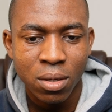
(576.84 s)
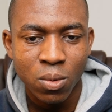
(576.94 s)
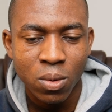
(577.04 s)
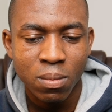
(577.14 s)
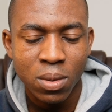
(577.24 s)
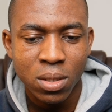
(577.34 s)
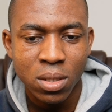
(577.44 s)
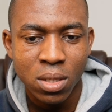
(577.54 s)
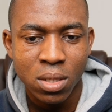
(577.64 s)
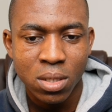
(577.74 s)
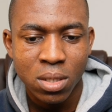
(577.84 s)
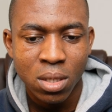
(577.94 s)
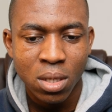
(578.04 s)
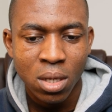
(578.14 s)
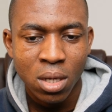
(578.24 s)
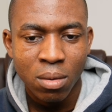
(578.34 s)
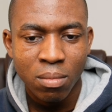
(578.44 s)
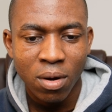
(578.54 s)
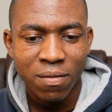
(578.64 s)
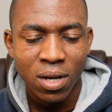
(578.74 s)
queen b6,
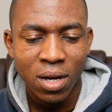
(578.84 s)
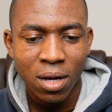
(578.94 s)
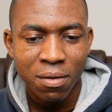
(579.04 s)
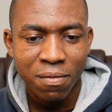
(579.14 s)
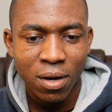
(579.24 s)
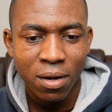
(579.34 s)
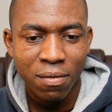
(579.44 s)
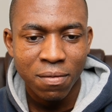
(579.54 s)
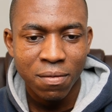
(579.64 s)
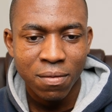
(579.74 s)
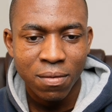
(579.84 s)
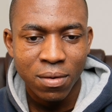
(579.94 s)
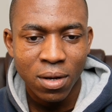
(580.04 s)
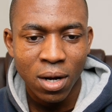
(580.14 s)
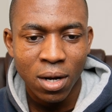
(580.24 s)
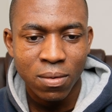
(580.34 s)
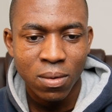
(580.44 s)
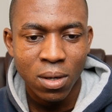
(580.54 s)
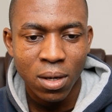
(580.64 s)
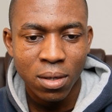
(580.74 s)
but after knight a5, that I
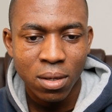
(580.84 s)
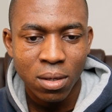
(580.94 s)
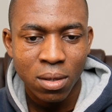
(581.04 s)
don't like.